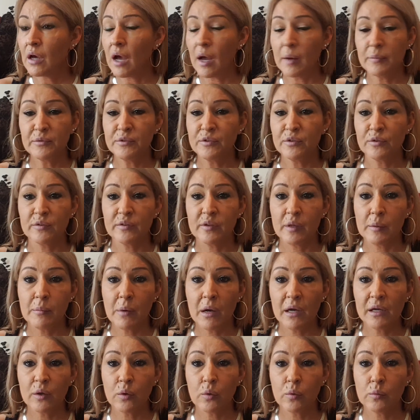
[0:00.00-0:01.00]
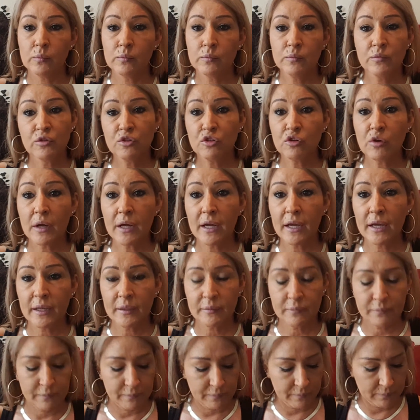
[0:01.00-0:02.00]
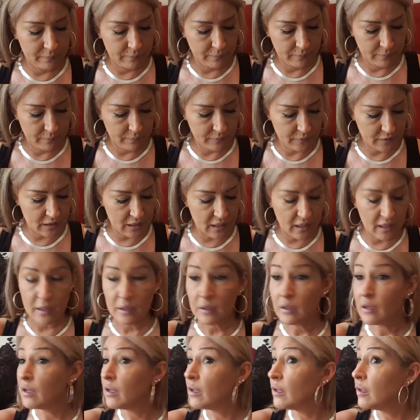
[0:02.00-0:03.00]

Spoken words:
just going to say Michael Strahan today.